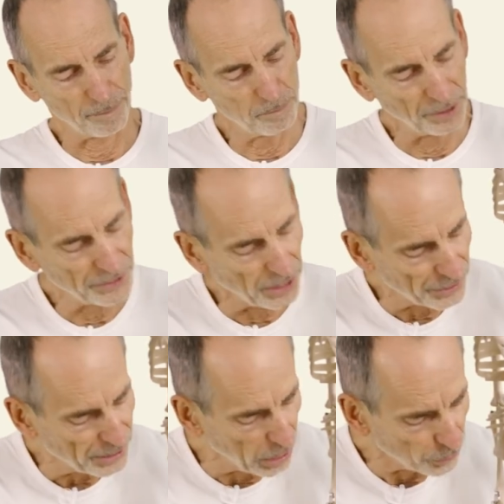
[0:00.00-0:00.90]
There are
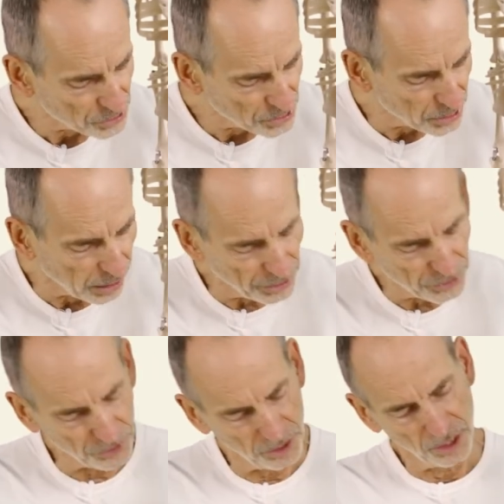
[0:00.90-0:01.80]
ligaments on the
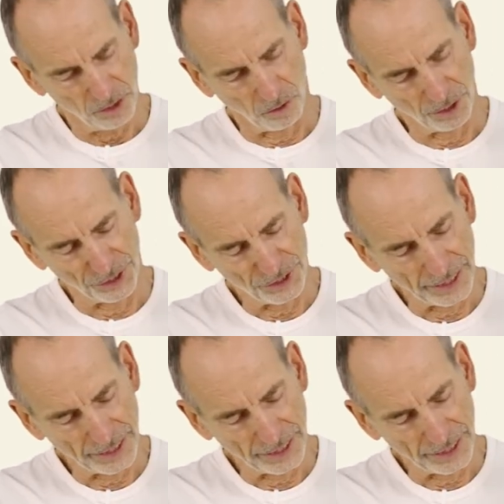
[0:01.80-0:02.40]
outside and the inside,